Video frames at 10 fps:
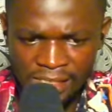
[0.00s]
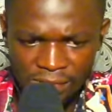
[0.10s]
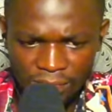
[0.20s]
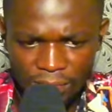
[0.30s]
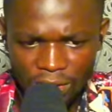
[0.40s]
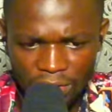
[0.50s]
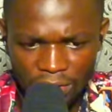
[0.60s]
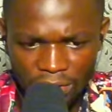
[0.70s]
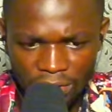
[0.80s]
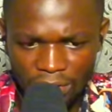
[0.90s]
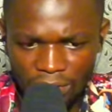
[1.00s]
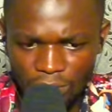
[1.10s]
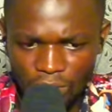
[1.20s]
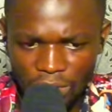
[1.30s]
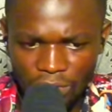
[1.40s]
But I'm
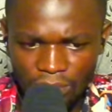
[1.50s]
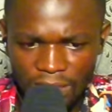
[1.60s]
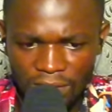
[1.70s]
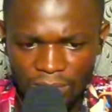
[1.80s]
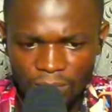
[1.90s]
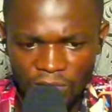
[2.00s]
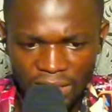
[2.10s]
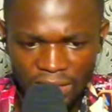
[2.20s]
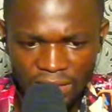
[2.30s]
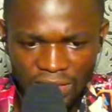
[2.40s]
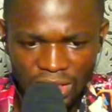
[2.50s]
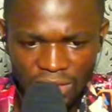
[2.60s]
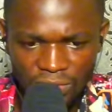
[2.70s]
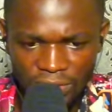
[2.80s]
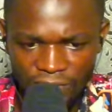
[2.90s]
looking on playing a move like this and trying
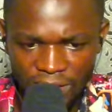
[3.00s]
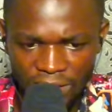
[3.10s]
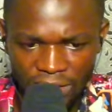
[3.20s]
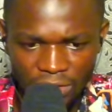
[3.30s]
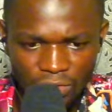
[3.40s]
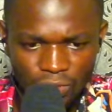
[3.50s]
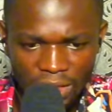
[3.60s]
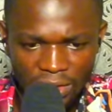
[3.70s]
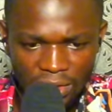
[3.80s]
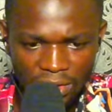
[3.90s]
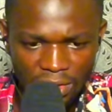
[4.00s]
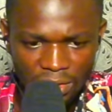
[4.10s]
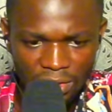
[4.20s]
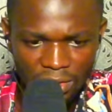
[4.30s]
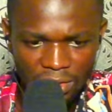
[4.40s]
to defend it this way.
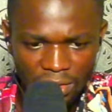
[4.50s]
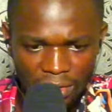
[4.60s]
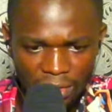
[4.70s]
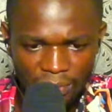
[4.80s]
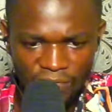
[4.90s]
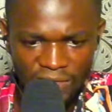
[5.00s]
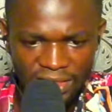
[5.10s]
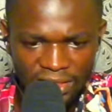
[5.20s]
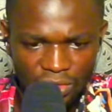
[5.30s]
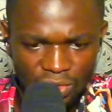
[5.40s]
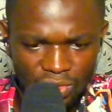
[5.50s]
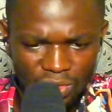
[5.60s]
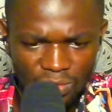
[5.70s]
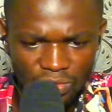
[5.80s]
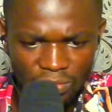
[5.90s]
A move like this also
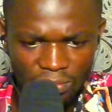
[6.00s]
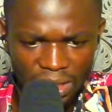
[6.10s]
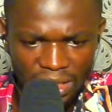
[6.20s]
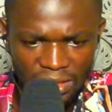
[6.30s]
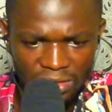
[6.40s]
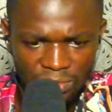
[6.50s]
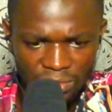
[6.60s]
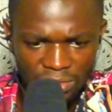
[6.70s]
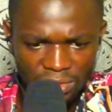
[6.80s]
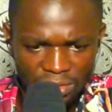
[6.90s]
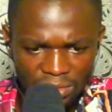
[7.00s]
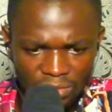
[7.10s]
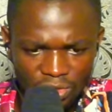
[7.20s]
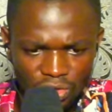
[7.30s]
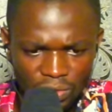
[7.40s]
comes to mind, but I'm
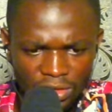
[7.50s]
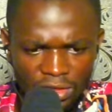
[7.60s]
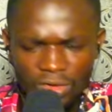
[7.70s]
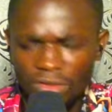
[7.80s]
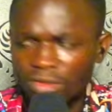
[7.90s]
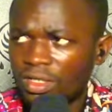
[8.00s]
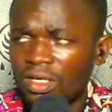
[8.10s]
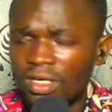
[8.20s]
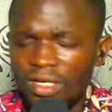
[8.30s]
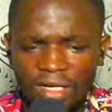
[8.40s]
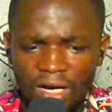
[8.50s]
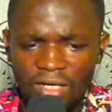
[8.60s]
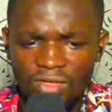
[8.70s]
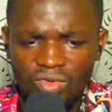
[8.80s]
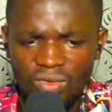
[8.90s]
not sure what it does. I
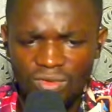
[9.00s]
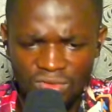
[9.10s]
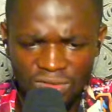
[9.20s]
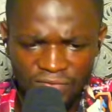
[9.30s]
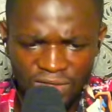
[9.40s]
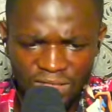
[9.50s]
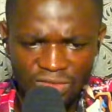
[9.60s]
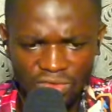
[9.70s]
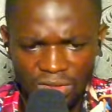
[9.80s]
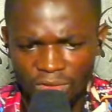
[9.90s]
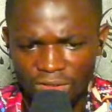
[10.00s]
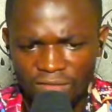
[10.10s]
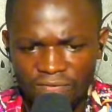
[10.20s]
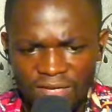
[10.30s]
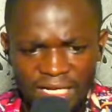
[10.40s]
do not want to defend this way, but
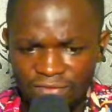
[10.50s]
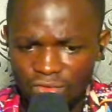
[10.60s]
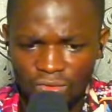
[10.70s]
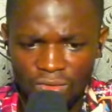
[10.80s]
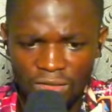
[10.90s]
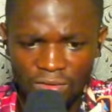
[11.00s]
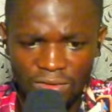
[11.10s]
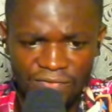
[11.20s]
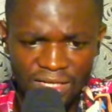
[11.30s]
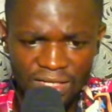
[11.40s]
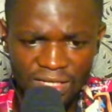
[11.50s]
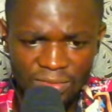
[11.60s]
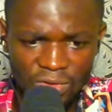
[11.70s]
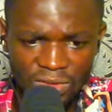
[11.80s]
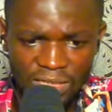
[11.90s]
if I have to, I'll defend it,
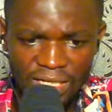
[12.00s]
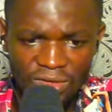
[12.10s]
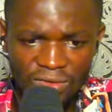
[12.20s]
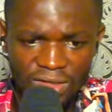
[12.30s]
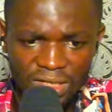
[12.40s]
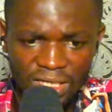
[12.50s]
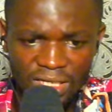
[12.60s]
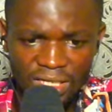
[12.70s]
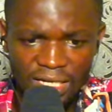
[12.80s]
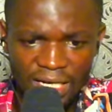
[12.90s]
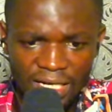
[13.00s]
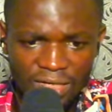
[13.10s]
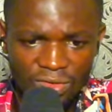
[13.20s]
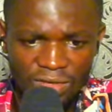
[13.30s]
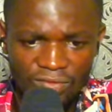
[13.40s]
because at the end of the day, I
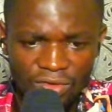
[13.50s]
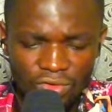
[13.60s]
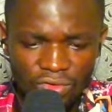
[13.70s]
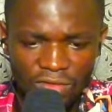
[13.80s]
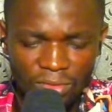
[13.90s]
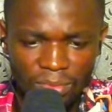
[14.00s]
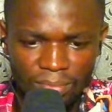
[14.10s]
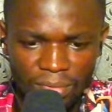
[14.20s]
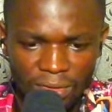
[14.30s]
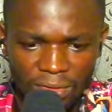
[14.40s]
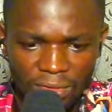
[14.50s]
cannot afford to give up a pawn.